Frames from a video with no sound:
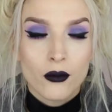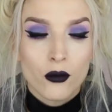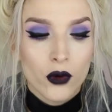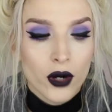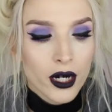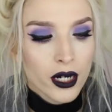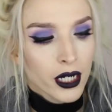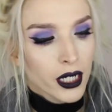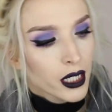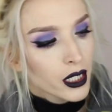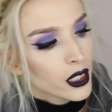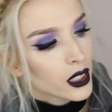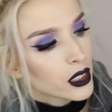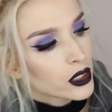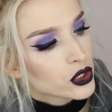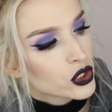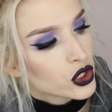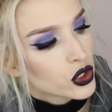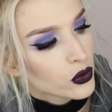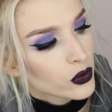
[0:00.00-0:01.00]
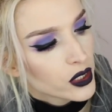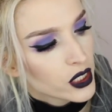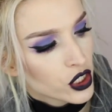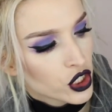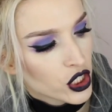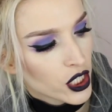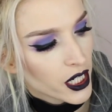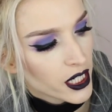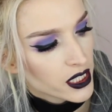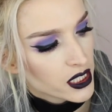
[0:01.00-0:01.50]
I'm wearing two of
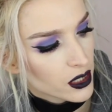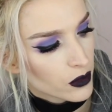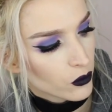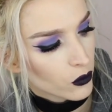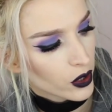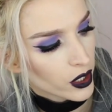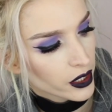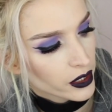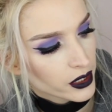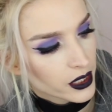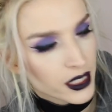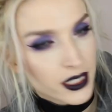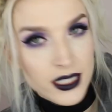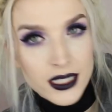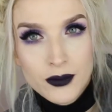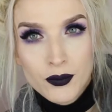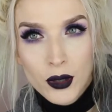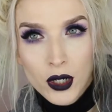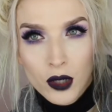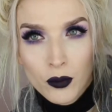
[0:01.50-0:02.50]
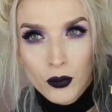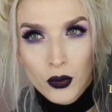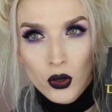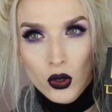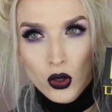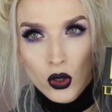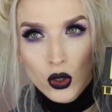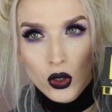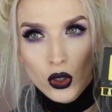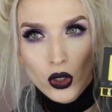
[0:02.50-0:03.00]
the shades. I'm wearing this
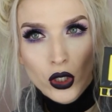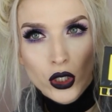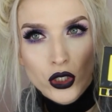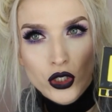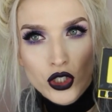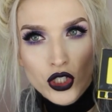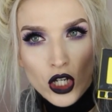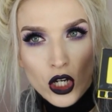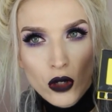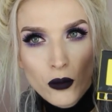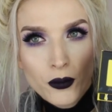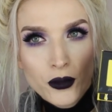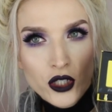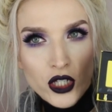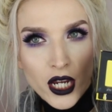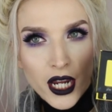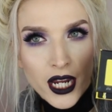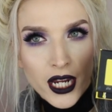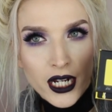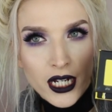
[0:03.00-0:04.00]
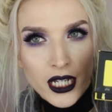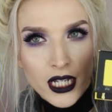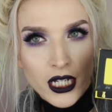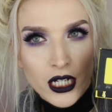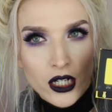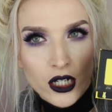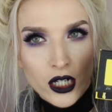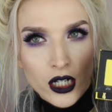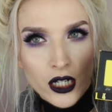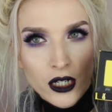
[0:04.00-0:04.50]
purple dope shade
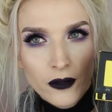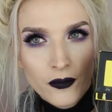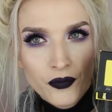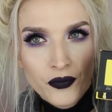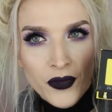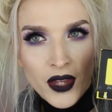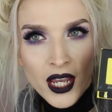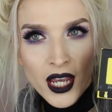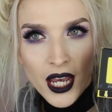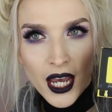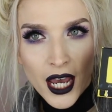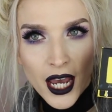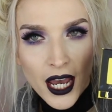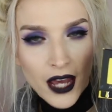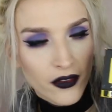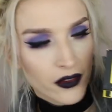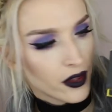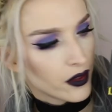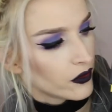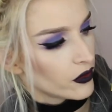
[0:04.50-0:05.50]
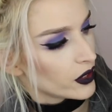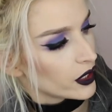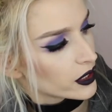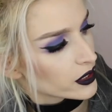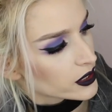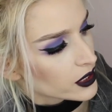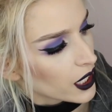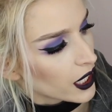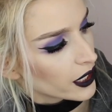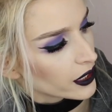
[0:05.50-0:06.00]
here, and then
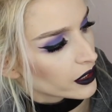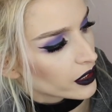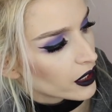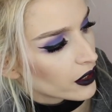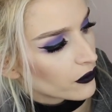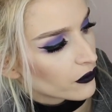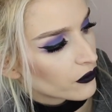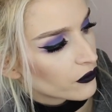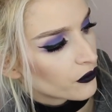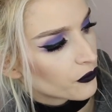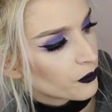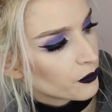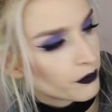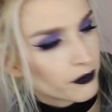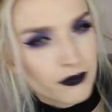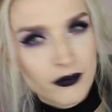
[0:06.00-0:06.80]
this kind of,